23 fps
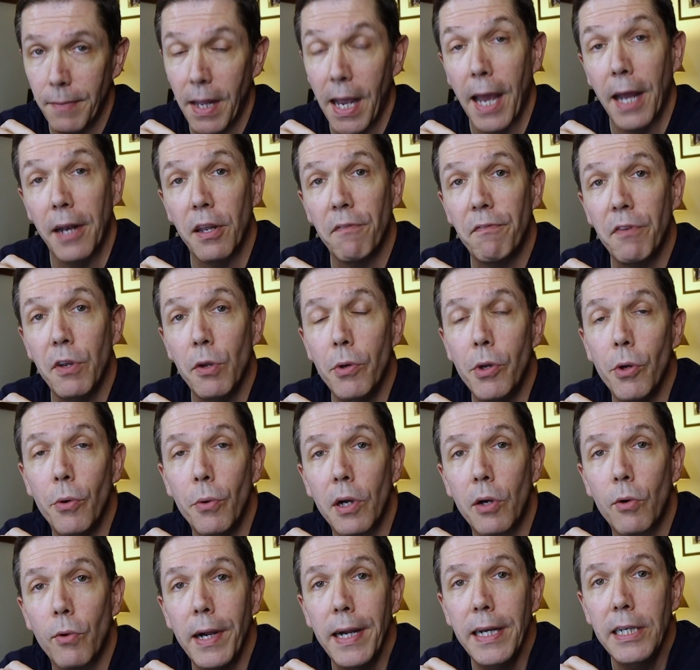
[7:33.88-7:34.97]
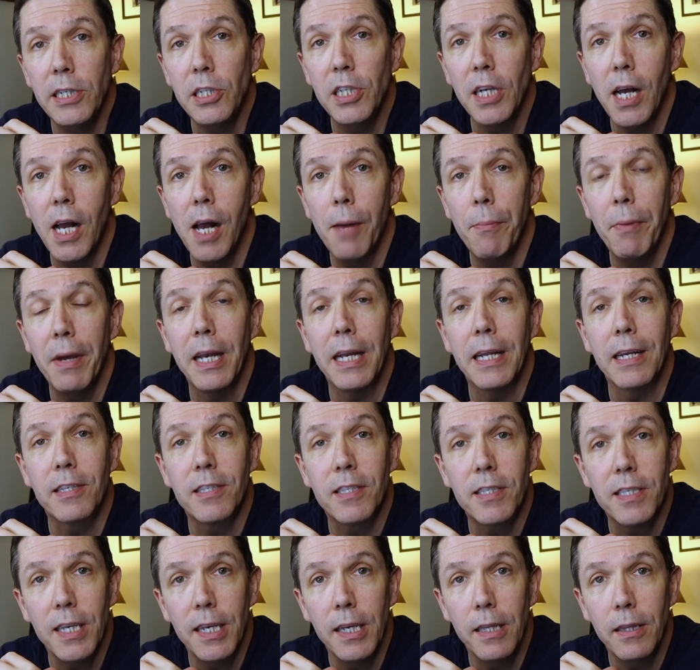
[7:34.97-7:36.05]
And if you do a great job and
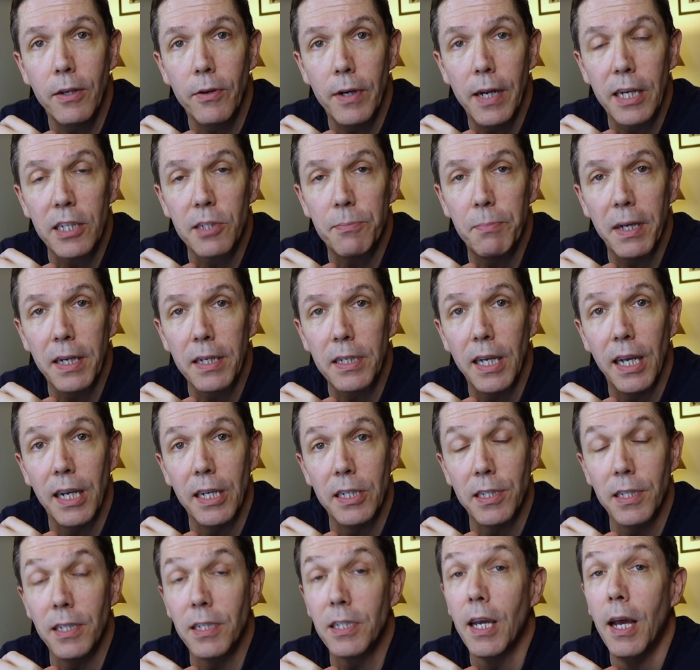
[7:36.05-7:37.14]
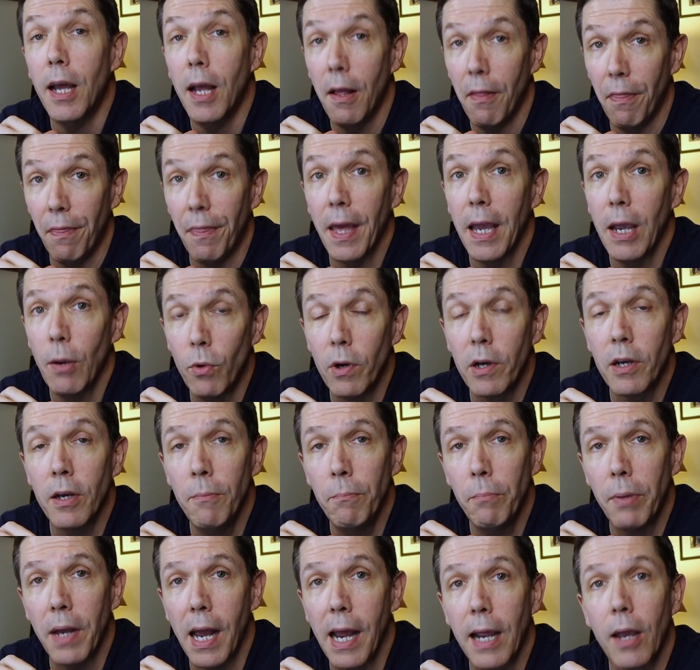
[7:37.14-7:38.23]
exceed their expectations, they will come
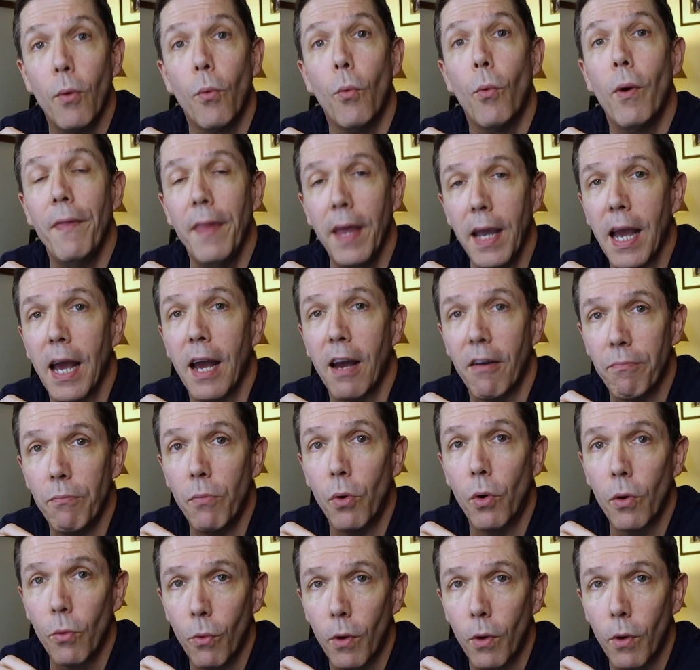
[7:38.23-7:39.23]
back when they have more